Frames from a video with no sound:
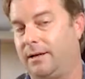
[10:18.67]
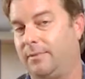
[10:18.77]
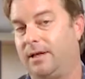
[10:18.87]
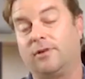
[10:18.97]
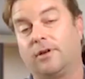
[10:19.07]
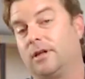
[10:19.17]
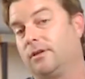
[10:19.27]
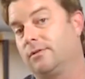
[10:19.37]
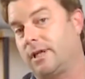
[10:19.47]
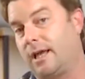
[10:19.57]
I mean, if you're going
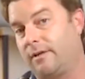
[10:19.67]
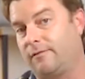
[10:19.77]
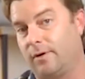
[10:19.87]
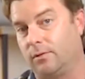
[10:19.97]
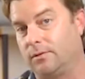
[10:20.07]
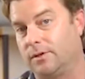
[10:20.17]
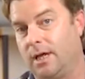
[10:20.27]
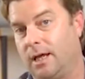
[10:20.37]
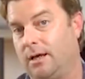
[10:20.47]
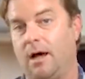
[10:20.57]
to use the headphones
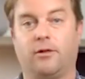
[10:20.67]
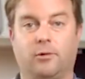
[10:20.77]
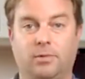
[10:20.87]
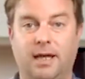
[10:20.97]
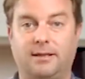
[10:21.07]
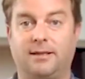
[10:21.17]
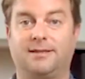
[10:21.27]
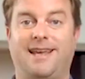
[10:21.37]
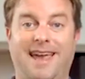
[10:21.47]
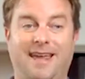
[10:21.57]
in other
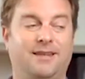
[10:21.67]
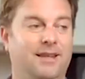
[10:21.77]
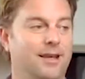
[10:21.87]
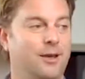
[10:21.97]
places and